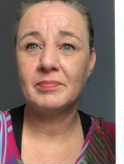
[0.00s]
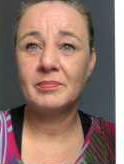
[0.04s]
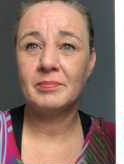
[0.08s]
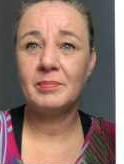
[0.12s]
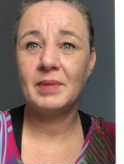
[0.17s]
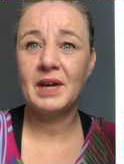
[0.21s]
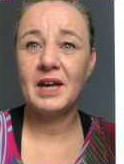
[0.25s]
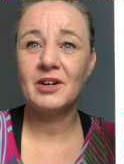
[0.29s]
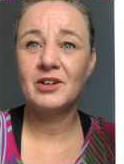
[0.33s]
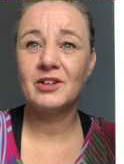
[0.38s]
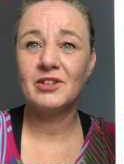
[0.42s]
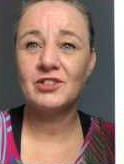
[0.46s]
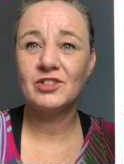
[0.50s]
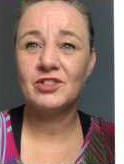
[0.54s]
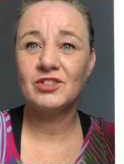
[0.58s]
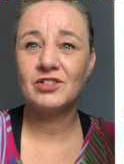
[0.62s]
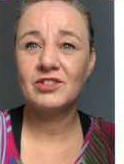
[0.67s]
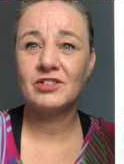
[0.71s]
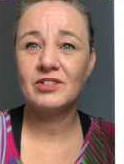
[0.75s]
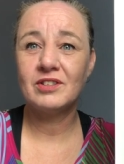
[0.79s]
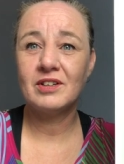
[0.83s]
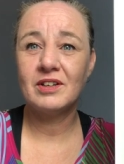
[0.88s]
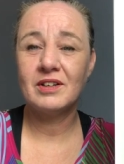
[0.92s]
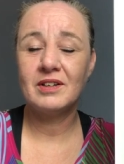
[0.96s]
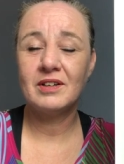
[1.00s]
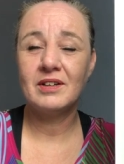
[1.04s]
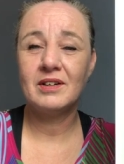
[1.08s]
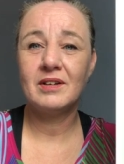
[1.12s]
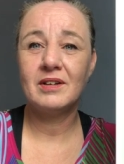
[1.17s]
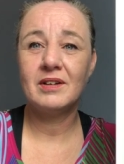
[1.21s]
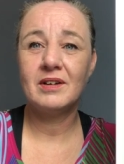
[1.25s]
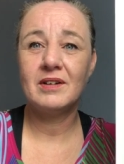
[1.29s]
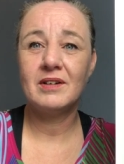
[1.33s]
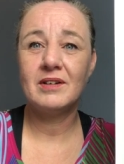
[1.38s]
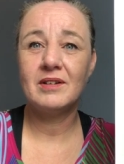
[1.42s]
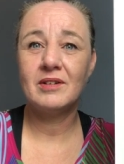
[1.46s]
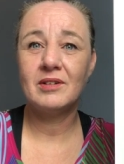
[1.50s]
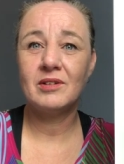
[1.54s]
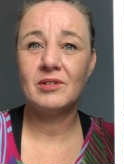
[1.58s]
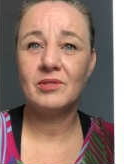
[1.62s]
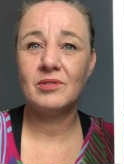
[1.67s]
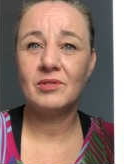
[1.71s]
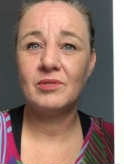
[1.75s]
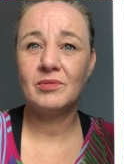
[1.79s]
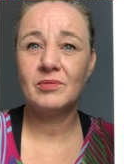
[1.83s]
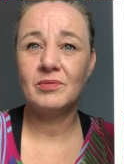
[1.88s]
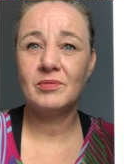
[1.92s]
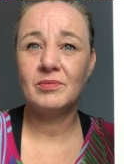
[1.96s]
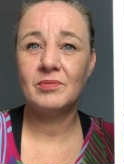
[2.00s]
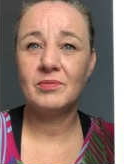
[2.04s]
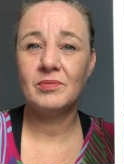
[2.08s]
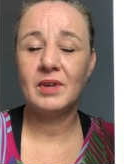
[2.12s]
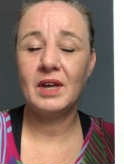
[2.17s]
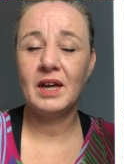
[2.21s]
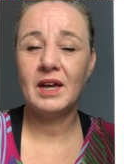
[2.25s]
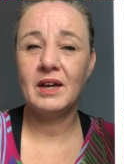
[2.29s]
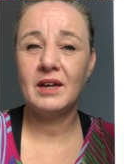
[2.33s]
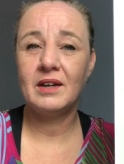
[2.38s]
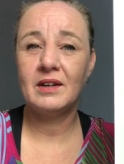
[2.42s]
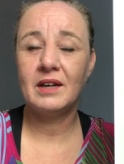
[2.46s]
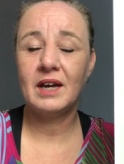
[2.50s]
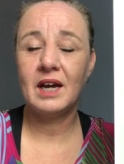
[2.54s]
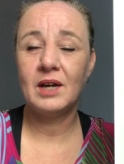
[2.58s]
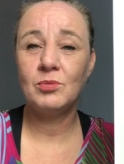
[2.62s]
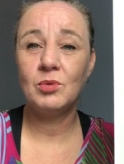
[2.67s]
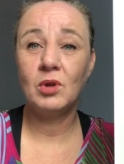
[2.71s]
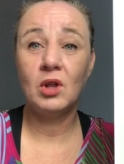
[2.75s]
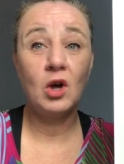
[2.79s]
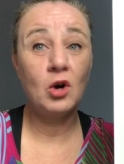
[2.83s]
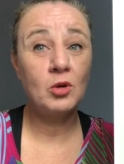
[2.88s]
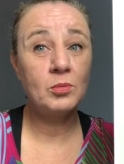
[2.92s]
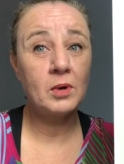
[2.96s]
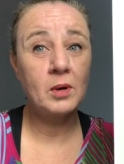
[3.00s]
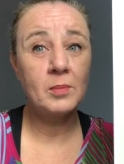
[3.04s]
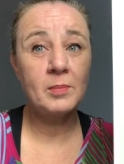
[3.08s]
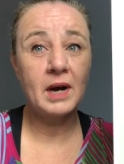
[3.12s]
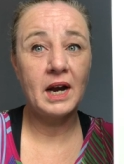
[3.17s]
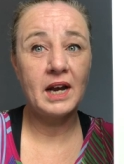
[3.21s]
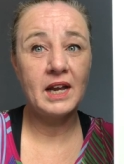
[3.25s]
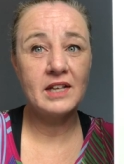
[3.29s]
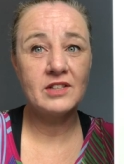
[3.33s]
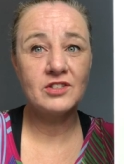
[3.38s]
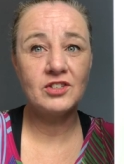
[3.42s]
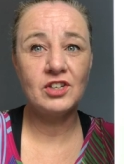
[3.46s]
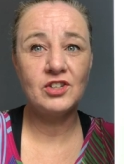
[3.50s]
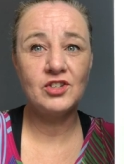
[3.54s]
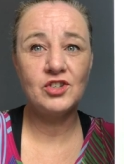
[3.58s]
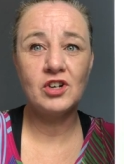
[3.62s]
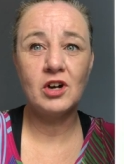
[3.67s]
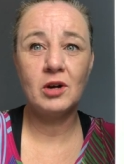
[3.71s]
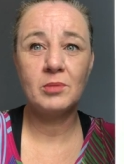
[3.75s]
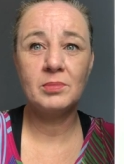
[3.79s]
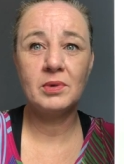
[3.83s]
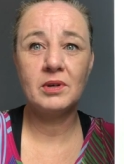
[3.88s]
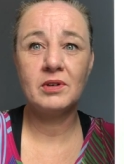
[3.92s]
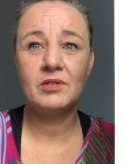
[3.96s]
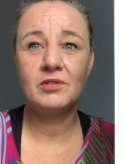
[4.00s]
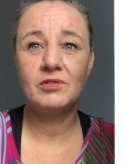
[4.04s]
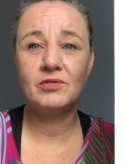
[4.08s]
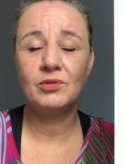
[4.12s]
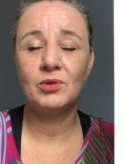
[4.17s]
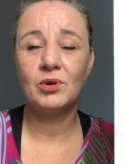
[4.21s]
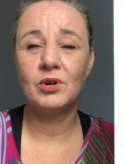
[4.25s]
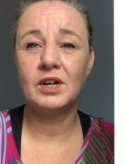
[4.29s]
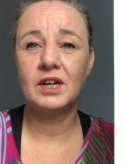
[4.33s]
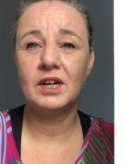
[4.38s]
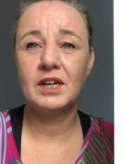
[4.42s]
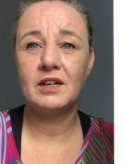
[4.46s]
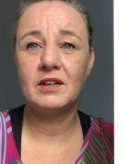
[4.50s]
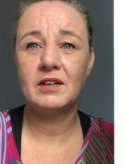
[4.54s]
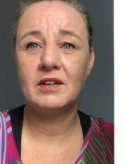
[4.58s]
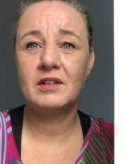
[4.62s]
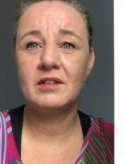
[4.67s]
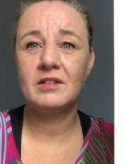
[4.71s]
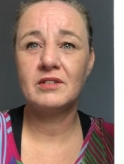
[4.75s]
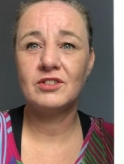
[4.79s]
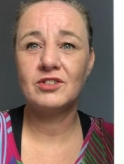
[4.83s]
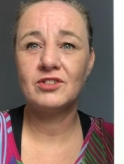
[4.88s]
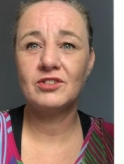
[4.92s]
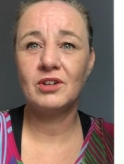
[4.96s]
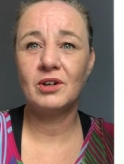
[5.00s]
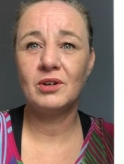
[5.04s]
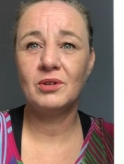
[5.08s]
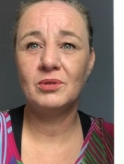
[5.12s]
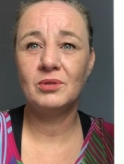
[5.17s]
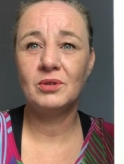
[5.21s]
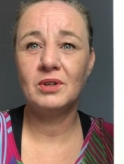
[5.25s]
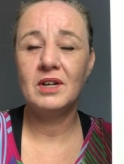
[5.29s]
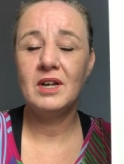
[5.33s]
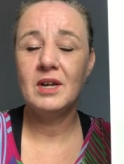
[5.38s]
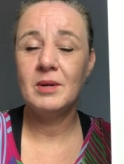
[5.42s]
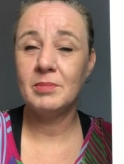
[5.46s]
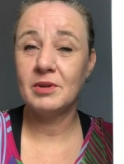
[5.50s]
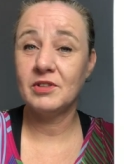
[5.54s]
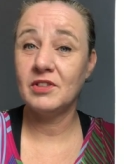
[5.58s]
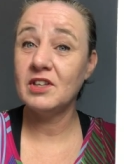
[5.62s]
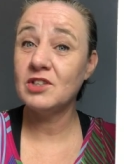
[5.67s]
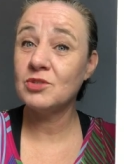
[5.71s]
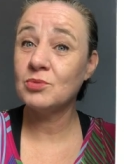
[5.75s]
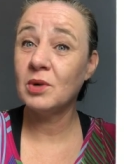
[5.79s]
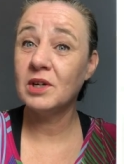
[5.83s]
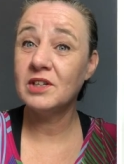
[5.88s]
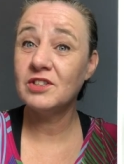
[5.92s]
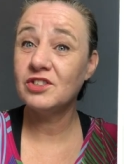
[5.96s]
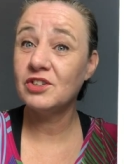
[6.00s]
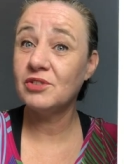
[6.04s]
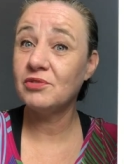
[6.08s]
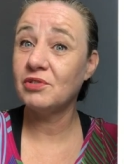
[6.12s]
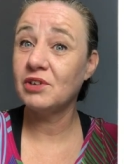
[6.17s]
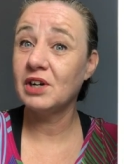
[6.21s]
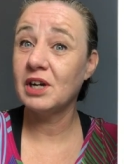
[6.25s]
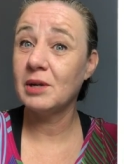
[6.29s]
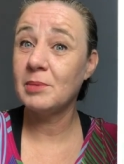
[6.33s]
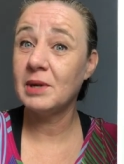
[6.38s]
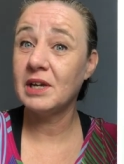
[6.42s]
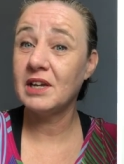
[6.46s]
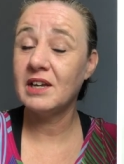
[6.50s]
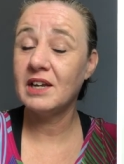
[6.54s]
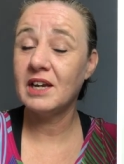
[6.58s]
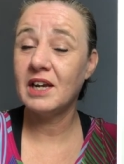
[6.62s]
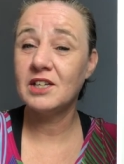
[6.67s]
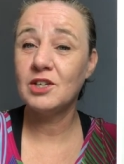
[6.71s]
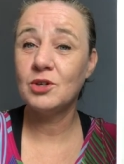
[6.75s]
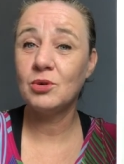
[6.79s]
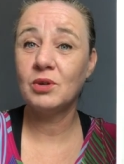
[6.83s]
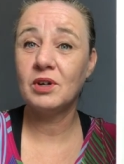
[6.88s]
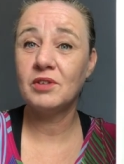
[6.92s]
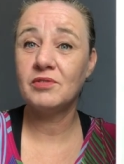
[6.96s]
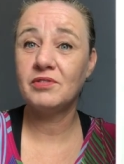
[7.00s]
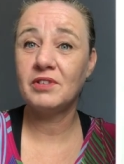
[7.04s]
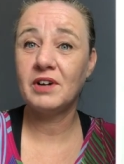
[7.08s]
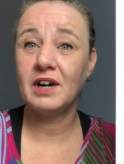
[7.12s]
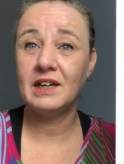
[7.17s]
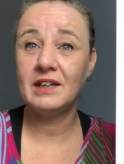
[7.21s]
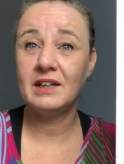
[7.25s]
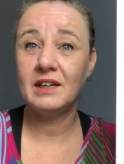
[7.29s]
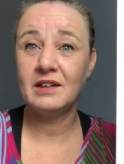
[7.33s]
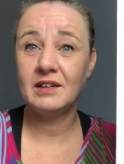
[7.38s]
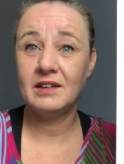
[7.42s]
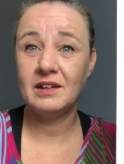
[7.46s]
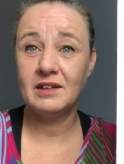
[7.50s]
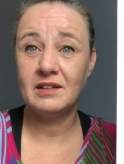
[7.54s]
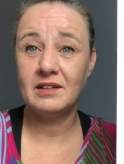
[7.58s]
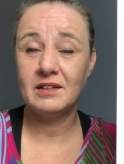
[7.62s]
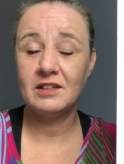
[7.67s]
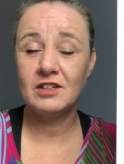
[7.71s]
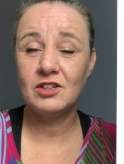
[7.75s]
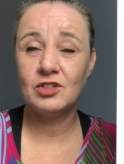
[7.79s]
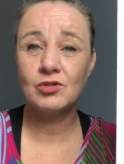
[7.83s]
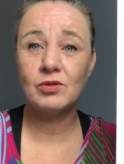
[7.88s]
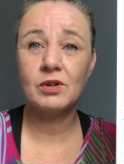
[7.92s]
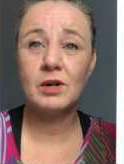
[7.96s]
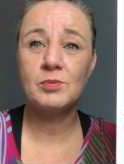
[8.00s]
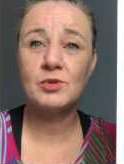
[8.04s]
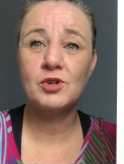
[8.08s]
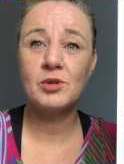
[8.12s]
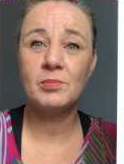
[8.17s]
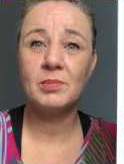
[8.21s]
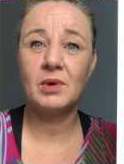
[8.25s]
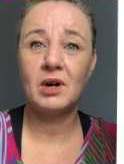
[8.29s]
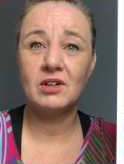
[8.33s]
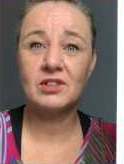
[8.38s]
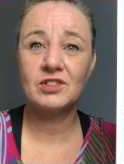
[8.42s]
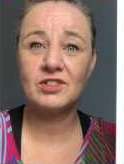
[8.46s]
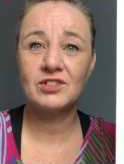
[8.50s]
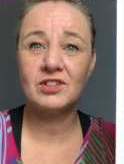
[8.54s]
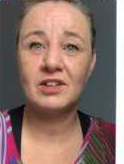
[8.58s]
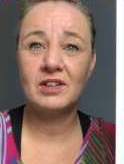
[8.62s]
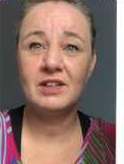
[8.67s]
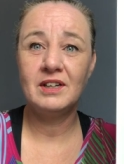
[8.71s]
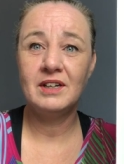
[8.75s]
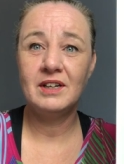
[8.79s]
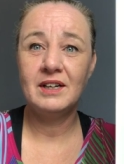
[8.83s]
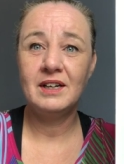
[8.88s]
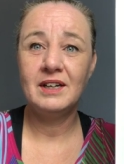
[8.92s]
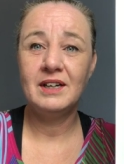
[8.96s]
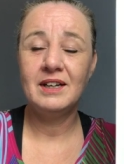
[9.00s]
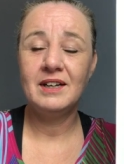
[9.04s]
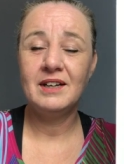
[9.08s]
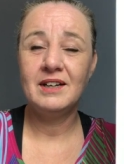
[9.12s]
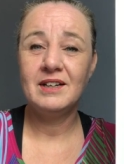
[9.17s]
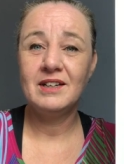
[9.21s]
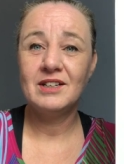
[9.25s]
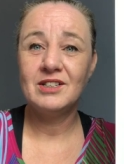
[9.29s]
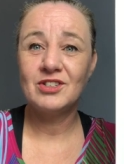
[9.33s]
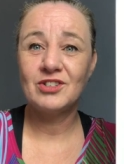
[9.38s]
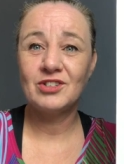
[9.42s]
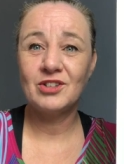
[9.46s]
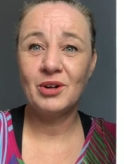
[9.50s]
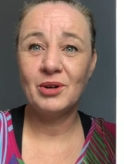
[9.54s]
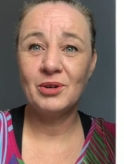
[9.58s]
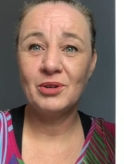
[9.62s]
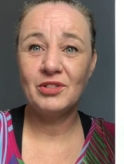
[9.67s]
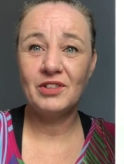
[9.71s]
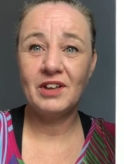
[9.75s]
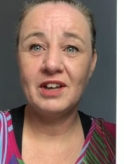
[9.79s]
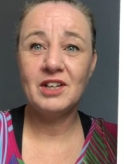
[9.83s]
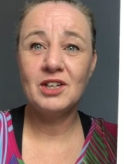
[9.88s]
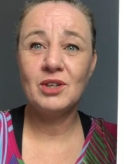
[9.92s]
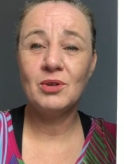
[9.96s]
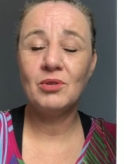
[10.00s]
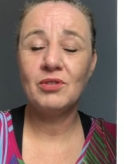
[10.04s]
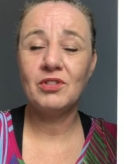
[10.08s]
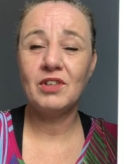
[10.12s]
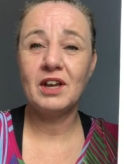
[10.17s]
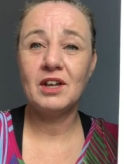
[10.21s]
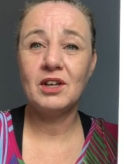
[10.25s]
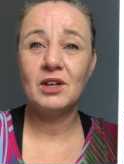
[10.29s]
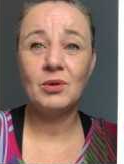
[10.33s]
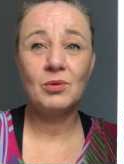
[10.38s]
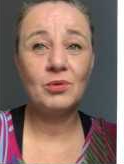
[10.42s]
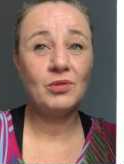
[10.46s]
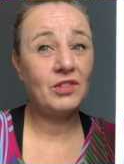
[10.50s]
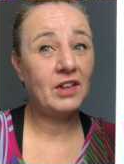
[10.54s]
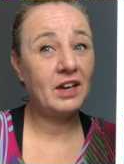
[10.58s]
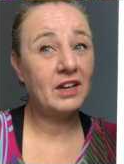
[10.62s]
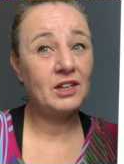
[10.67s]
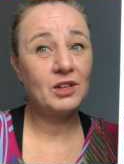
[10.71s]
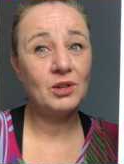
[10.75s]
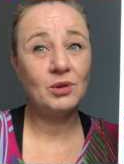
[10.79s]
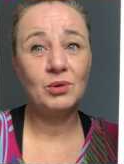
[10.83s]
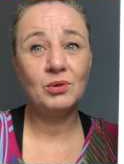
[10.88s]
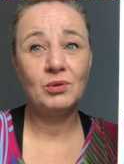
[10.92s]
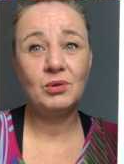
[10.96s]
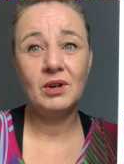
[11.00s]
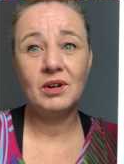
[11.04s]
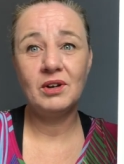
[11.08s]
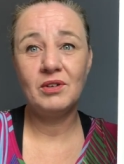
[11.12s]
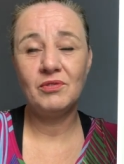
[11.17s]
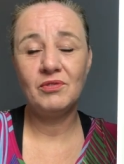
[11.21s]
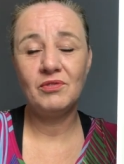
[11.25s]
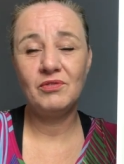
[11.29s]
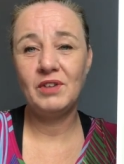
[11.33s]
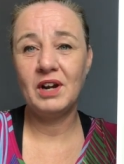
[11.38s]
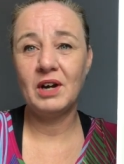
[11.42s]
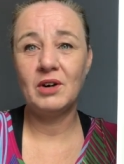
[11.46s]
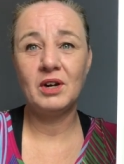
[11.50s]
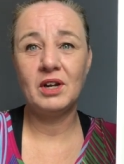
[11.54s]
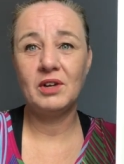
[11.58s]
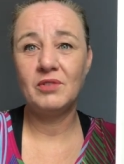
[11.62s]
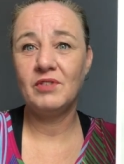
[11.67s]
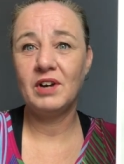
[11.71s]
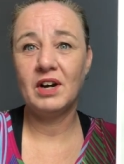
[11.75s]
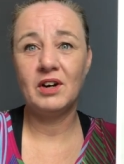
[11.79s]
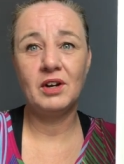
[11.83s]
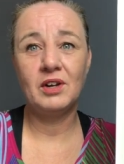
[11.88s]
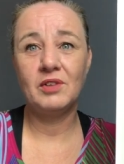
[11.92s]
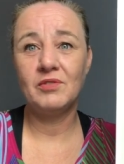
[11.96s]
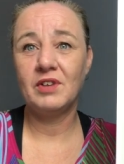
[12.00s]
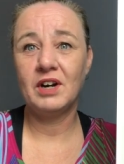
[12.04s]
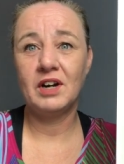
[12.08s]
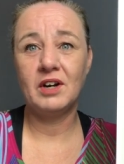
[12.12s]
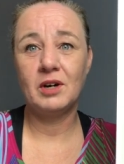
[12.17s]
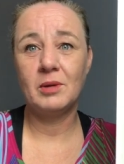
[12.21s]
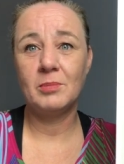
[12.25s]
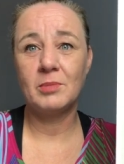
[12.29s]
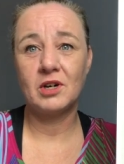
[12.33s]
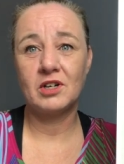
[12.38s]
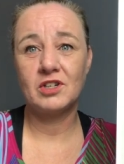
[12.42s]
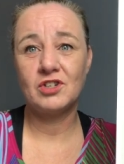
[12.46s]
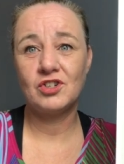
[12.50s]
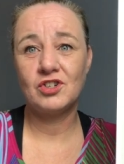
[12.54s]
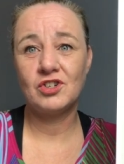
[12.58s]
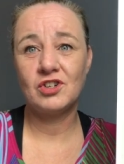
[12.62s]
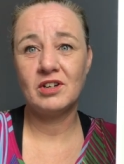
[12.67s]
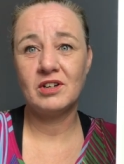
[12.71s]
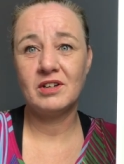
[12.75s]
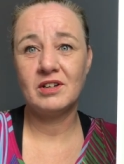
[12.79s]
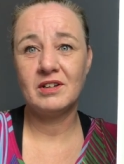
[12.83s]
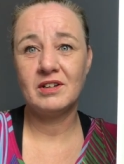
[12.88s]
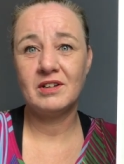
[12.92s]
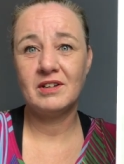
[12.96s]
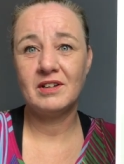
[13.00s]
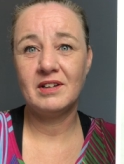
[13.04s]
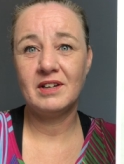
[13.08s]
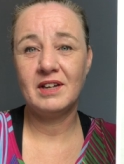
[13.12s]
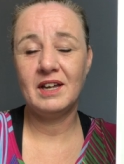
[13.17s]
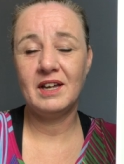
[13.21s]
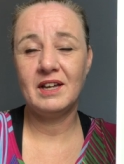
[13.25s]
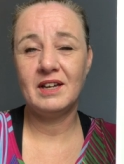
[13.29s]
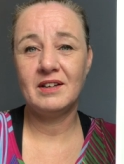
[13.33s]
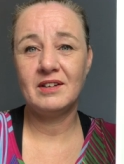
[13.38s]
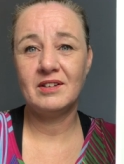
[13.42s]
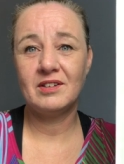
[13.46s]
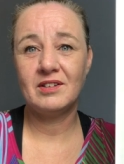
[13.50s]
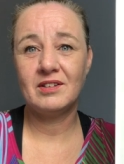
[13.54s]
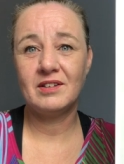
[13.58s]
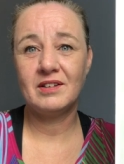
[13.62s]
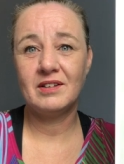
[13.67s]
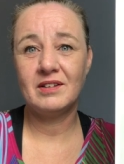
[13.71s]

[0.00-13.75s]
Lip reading: patterns, and I will open my Etsy shop for it. So, but this one's a freebie and you can find it in the description box. So thank you, thank you, thank you very, very, very much. And